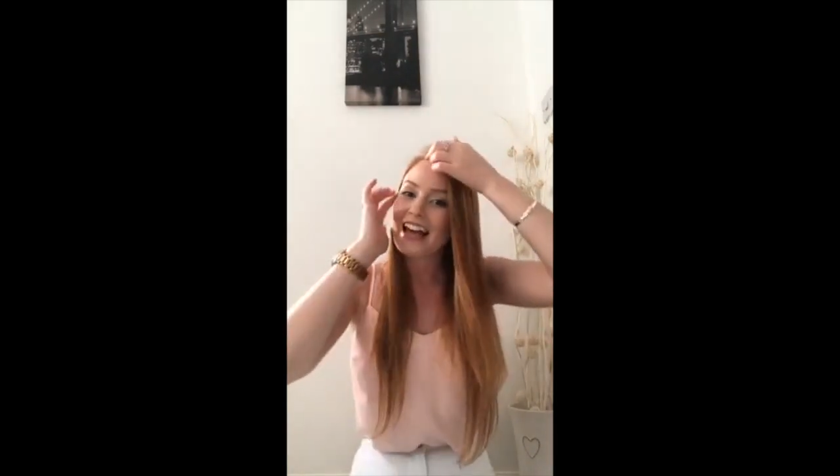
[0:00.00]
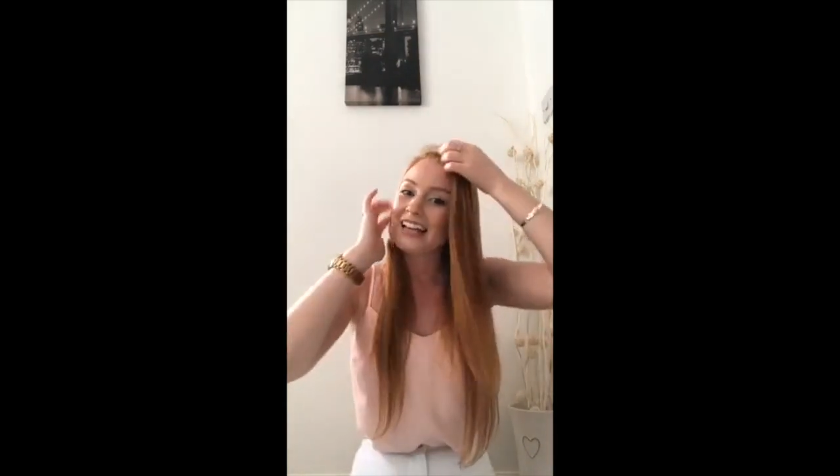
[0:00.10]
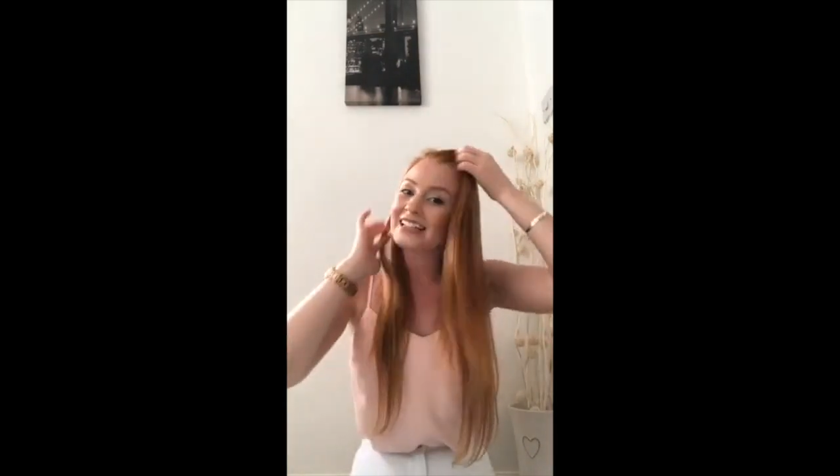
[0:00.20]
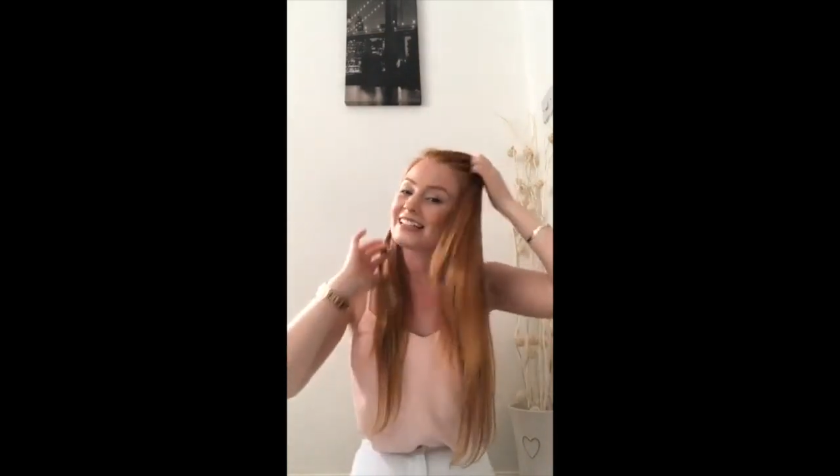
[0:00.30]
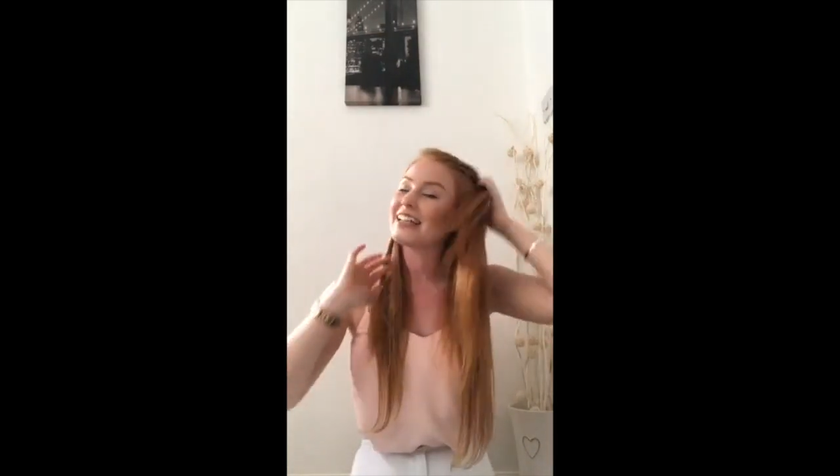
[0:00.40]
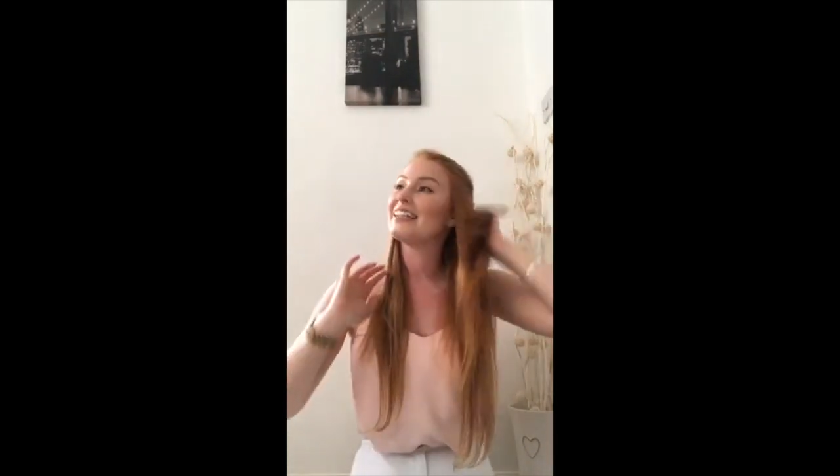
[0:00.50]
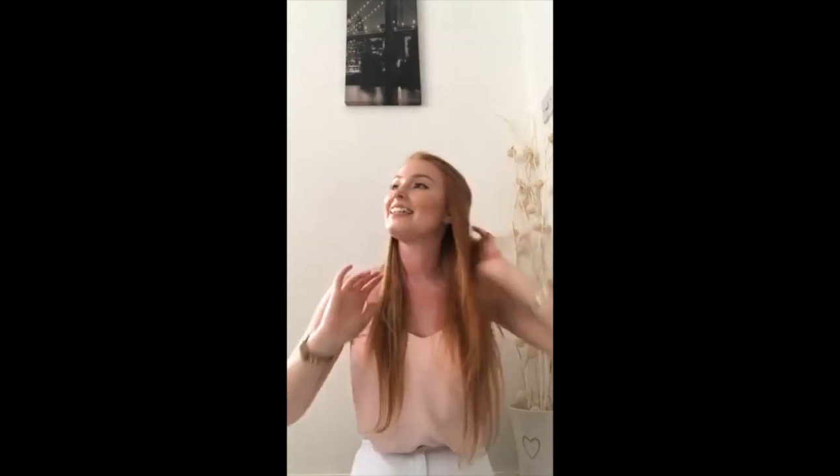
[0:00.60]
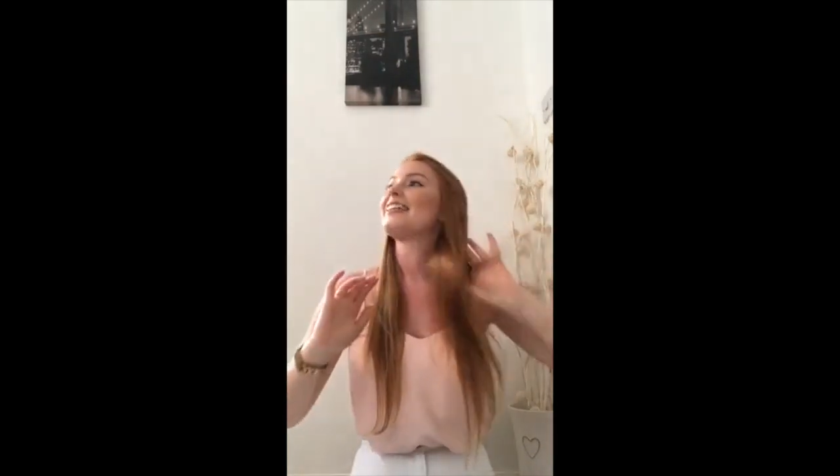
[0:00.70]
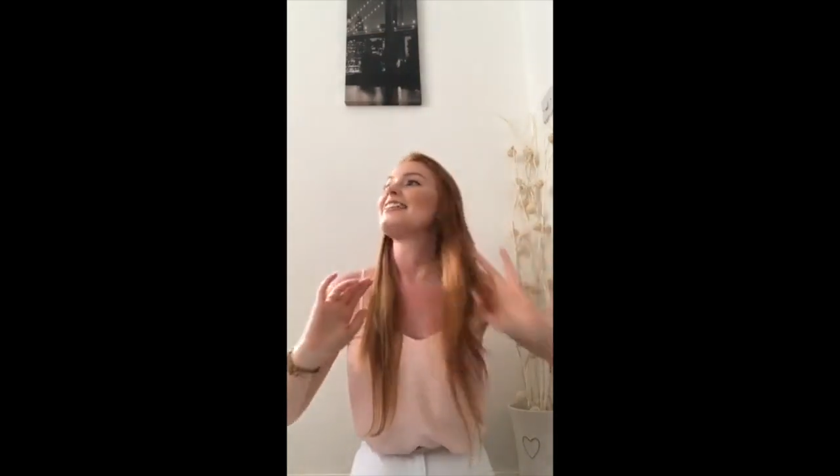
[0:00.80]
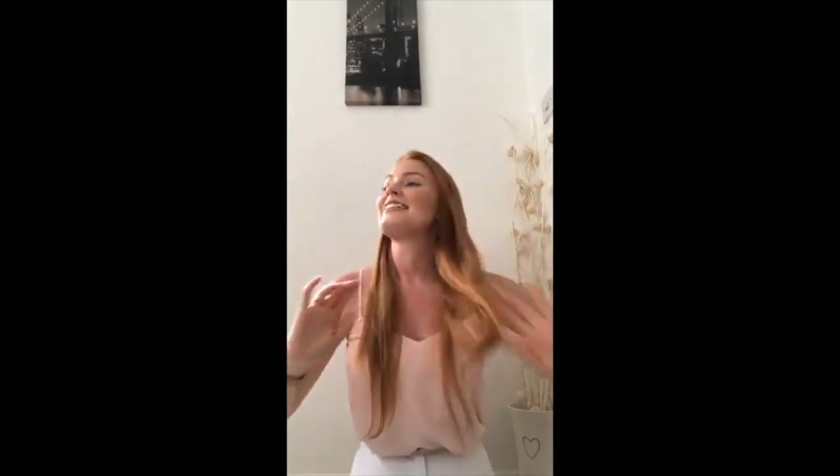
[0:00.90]
is
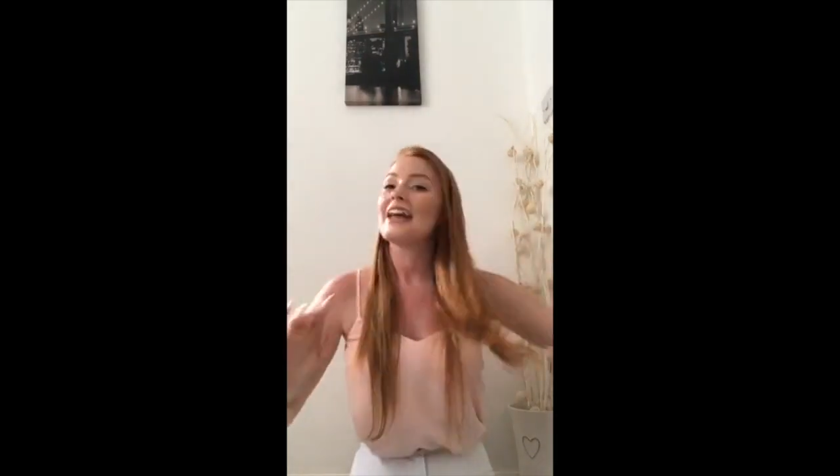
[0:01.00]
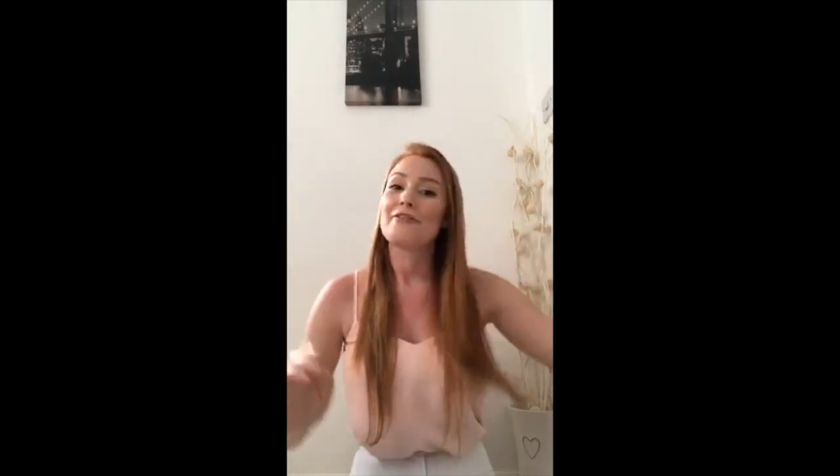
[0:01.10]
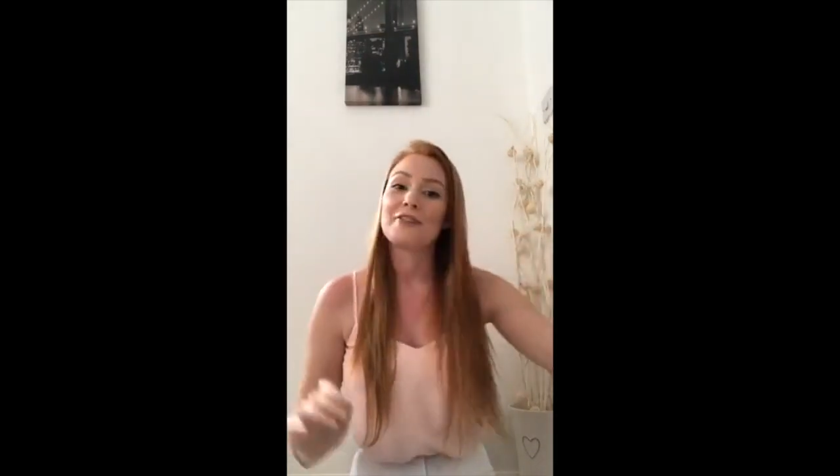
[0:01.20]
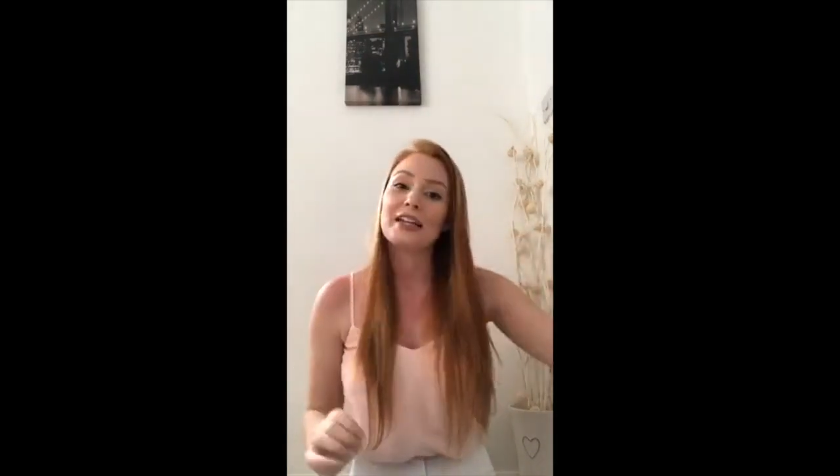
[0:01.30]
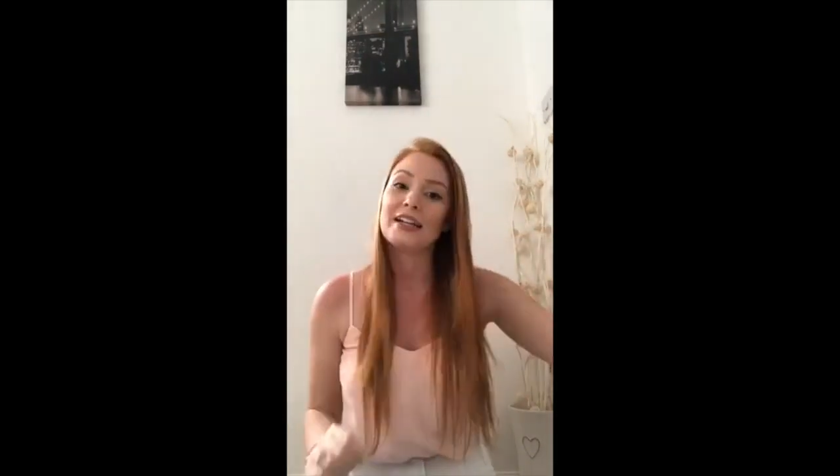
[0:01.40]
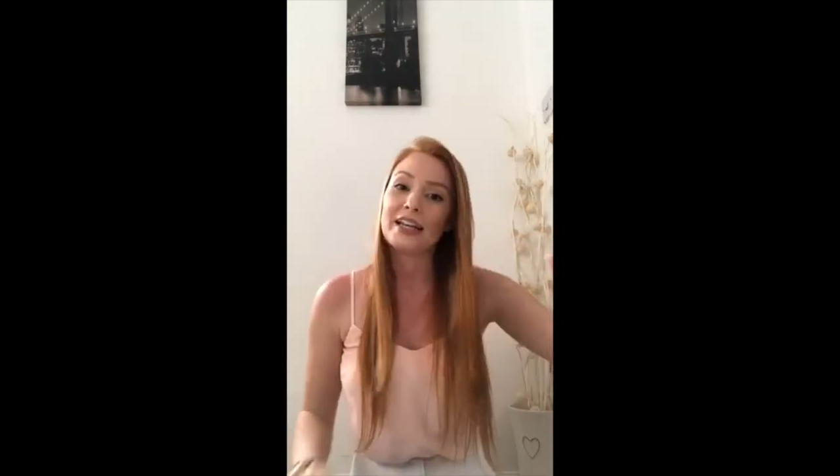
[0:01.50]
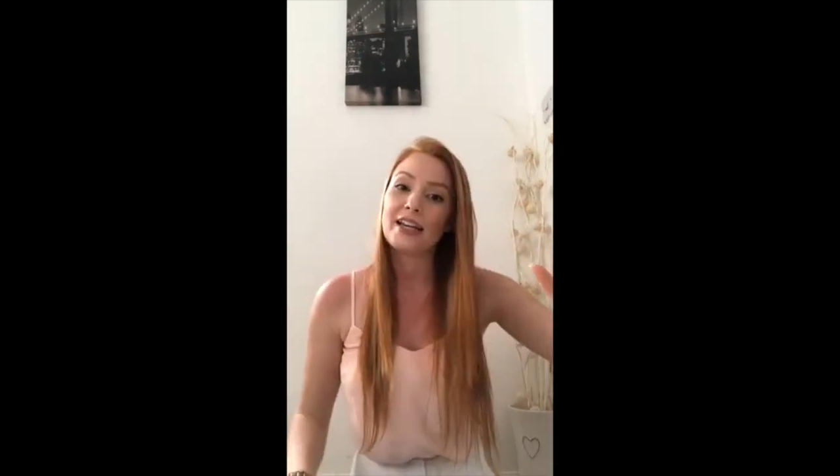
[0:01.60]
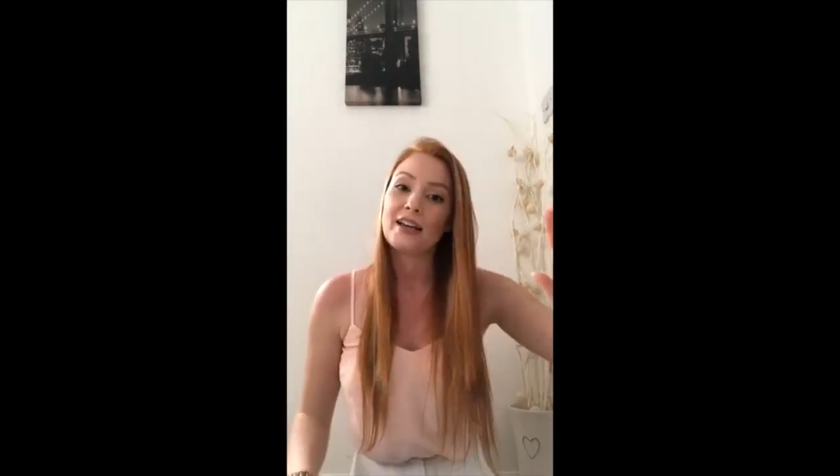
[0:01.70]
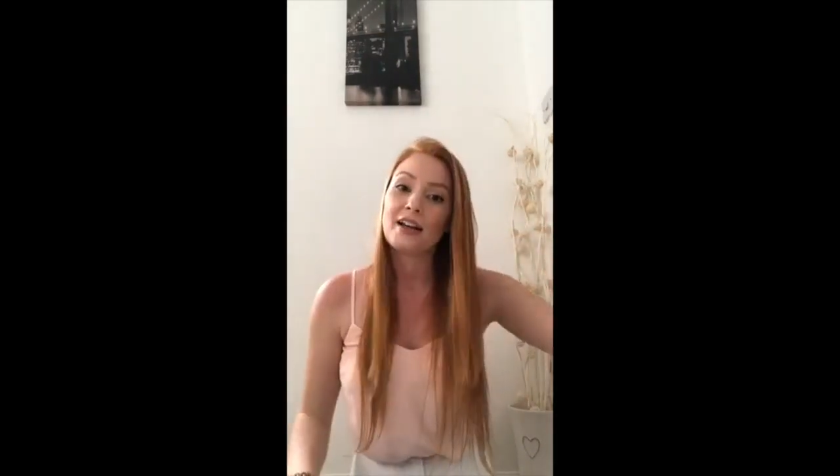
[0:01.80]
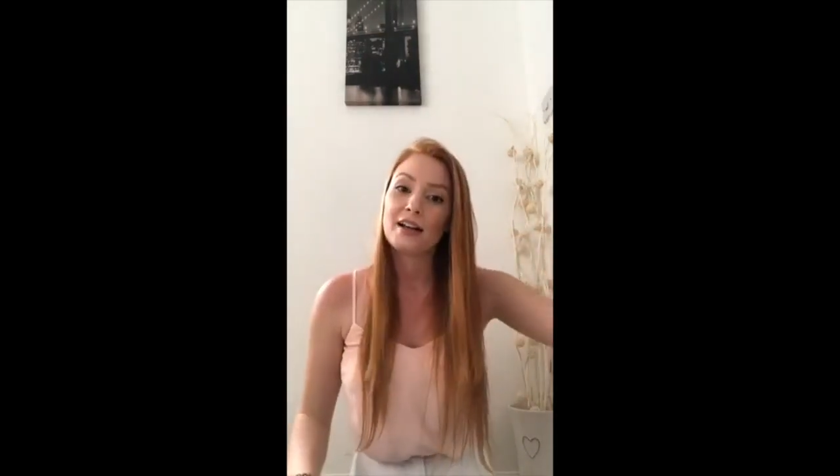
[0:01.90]

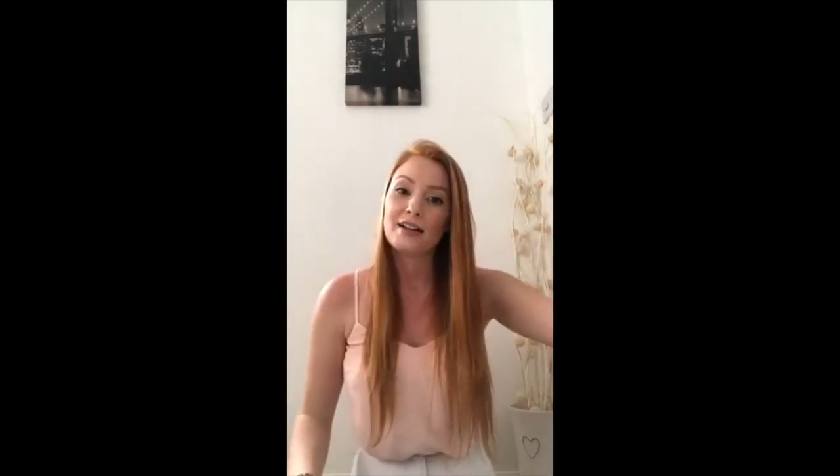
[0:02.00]
definitely